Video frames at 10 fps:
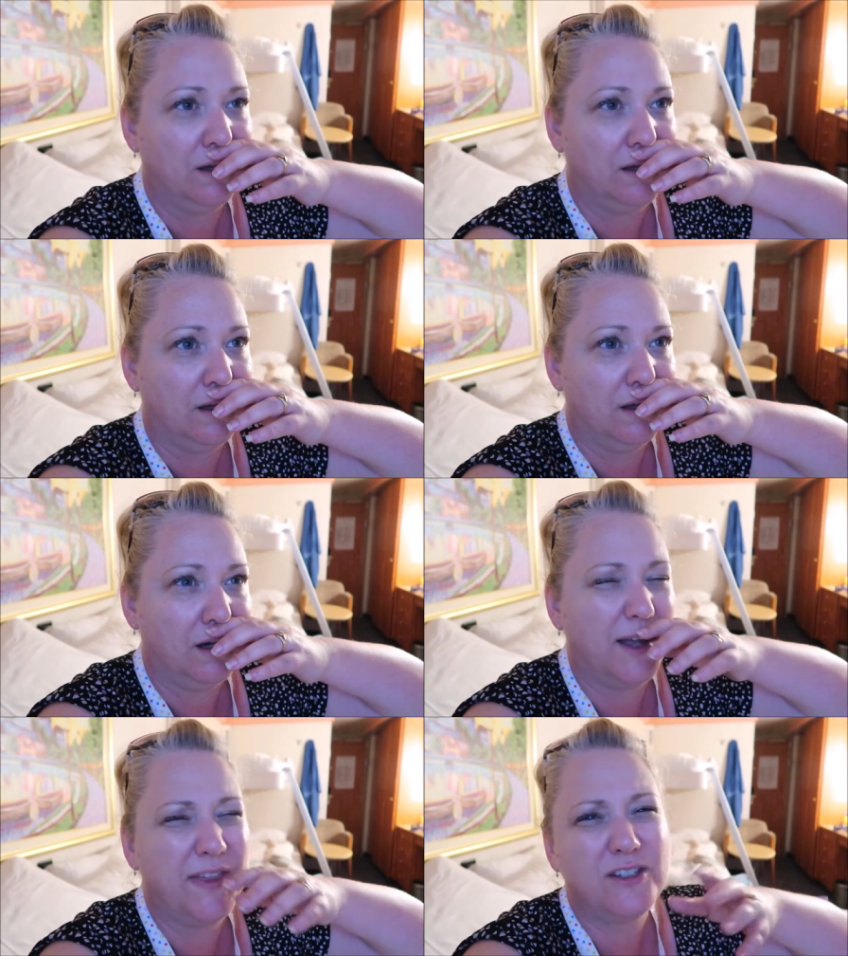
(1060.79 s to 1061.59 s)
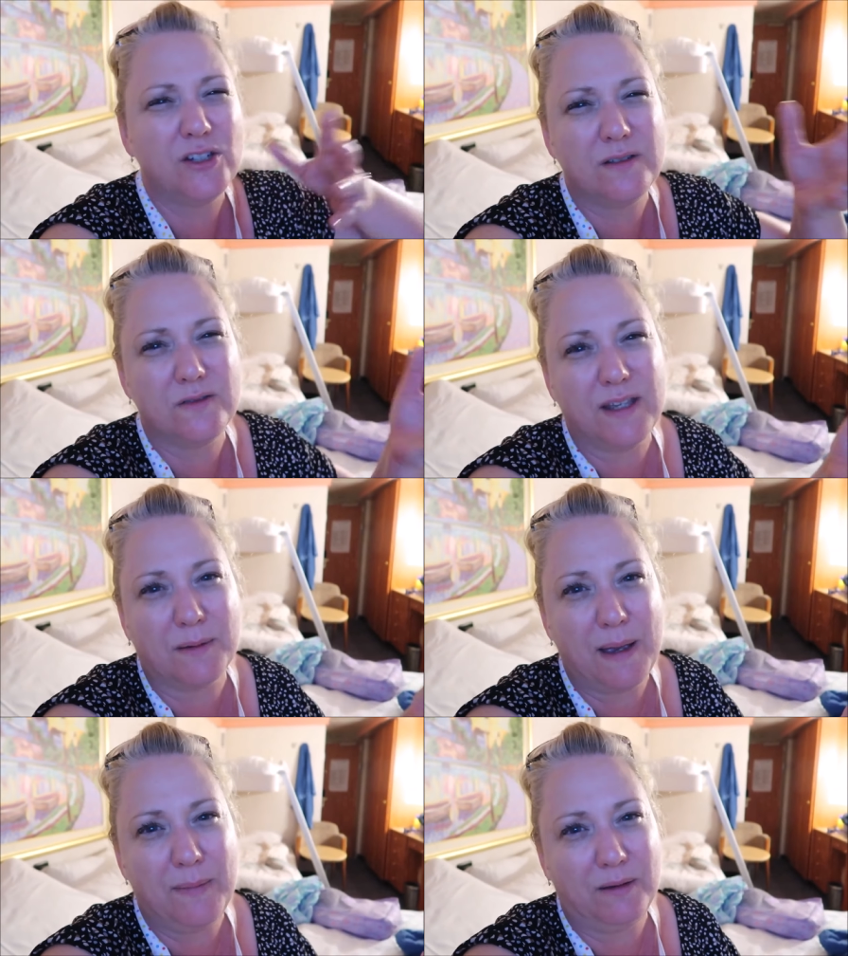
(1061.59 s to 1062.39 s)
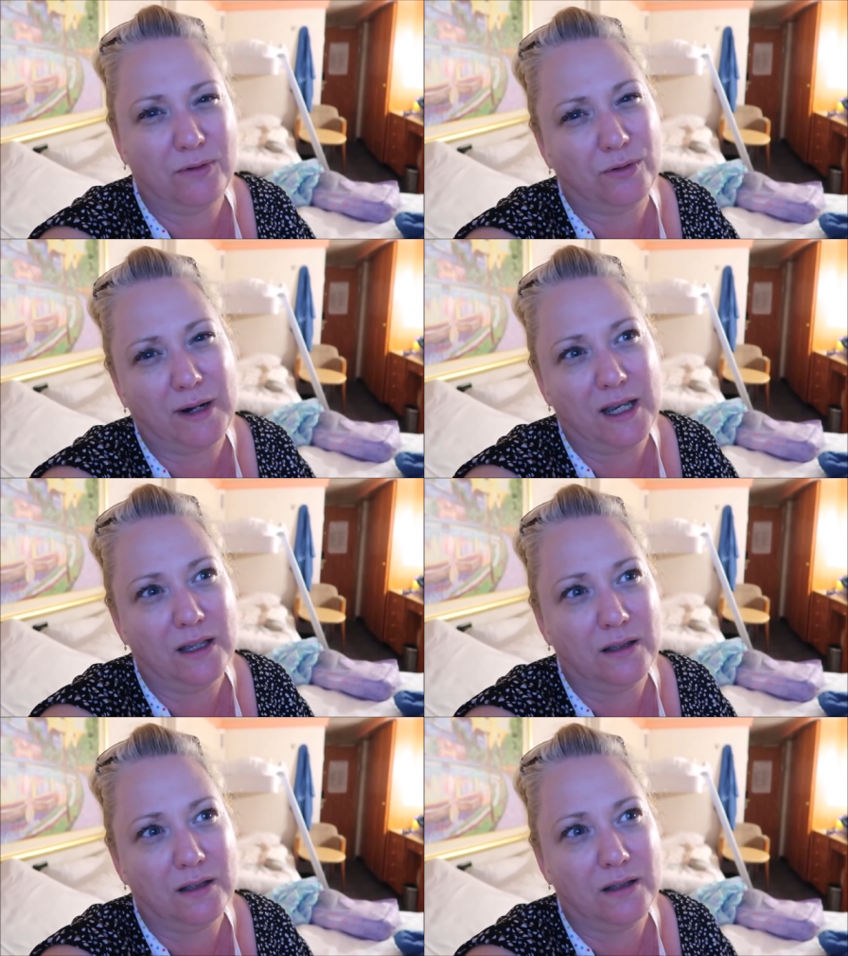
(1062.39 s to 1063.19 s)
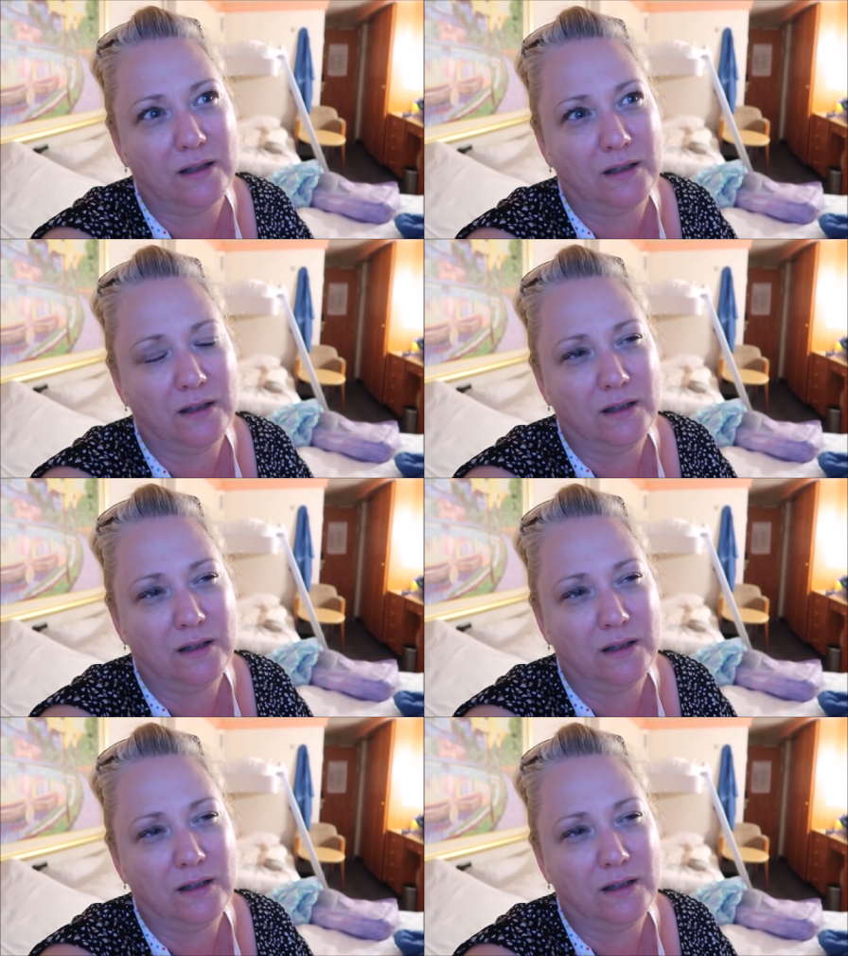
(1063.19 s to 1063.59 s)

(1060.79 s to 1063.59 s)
He's I think Joseph's like maybe no, three. 11.